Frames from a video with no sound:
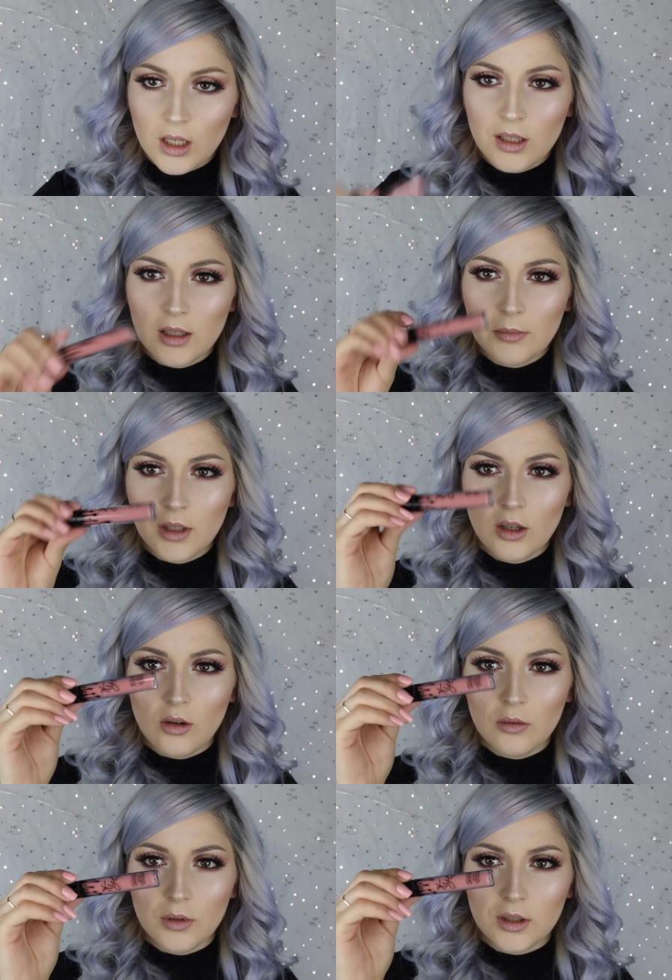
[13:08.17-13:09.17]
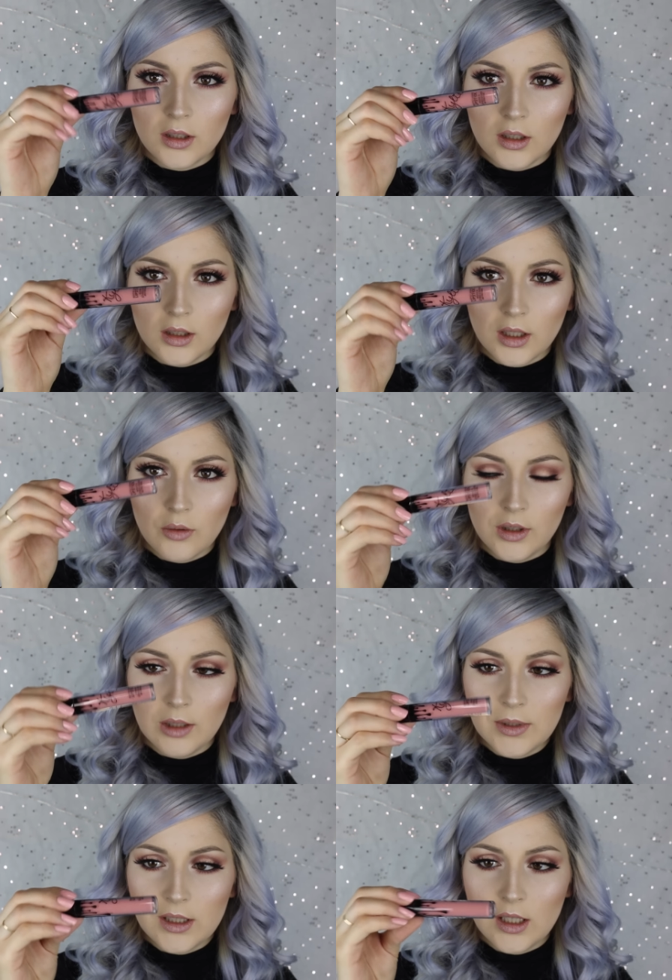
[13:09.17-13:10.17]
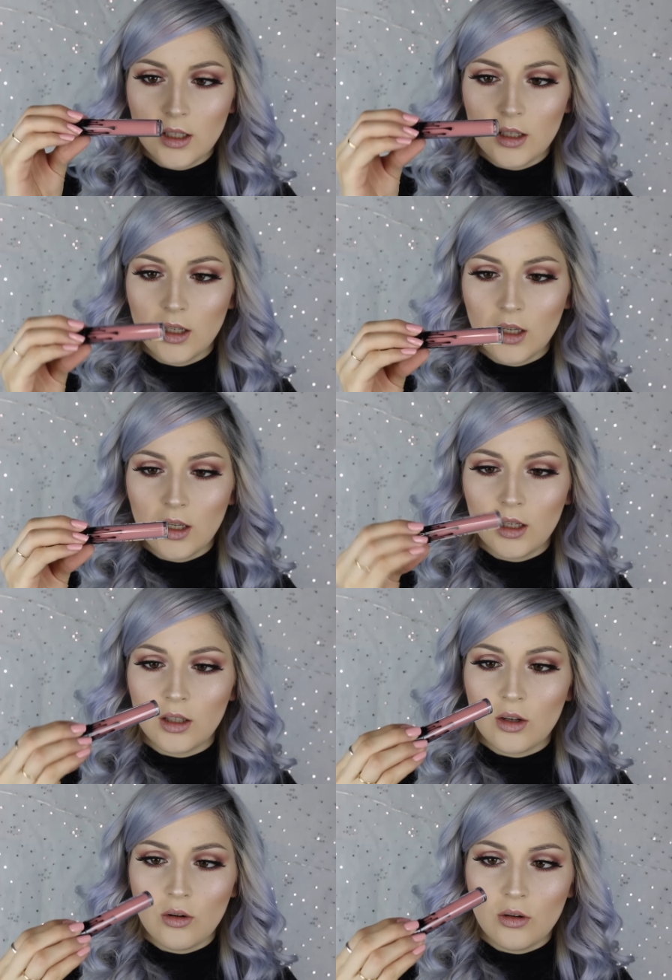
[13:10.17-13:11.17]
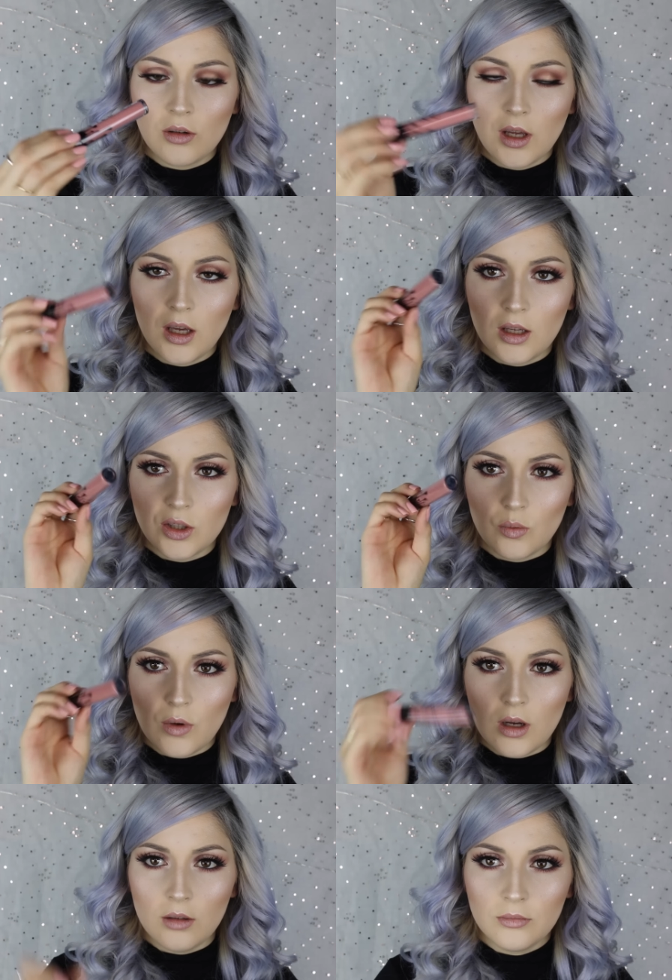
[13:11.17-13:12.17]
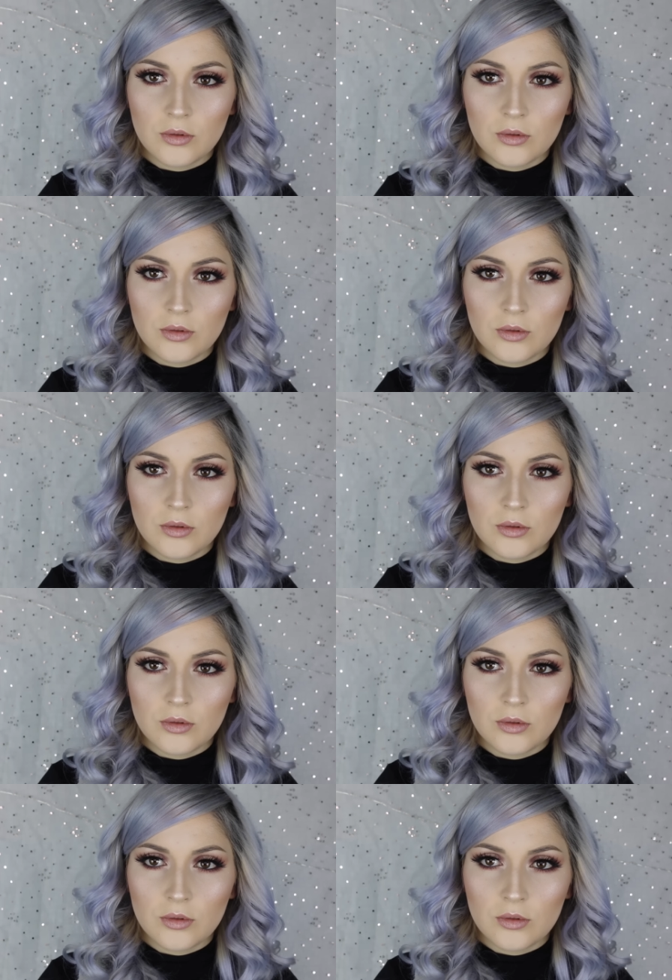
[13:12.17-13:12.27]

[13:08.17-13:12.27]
And then I'm going to go on with the liquid lipstick and Koko K as well.